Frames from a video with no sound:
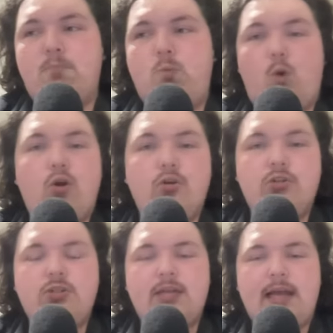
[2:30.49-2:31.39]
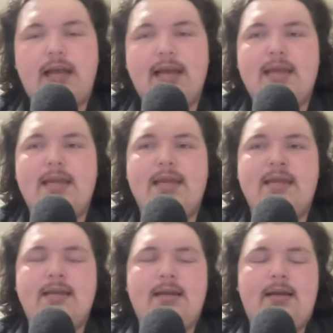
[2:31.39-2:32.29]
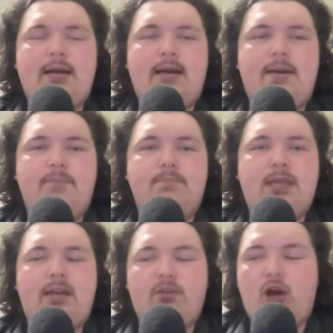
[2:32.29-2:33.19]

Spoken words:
worst, a kind of